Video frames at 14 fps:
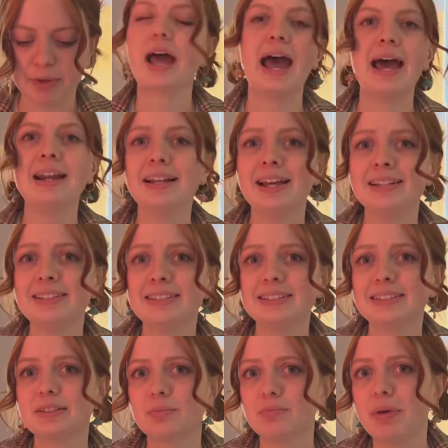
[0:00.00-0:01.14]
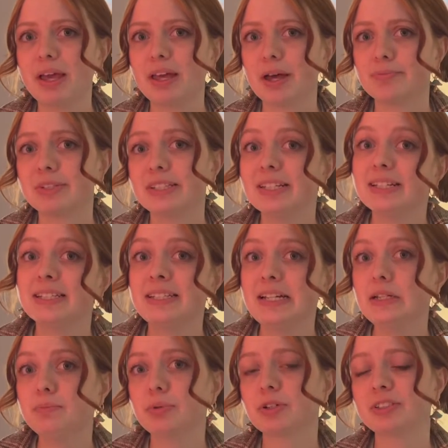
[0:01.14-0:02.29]
Adolescents make up
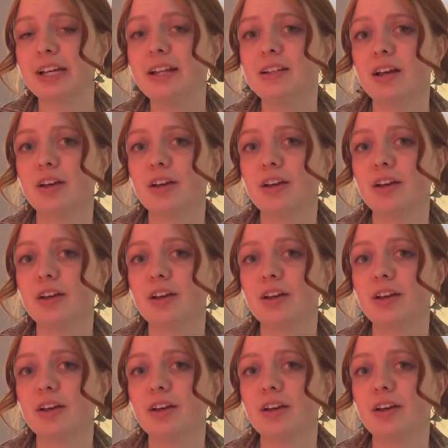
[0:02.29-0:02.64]
16%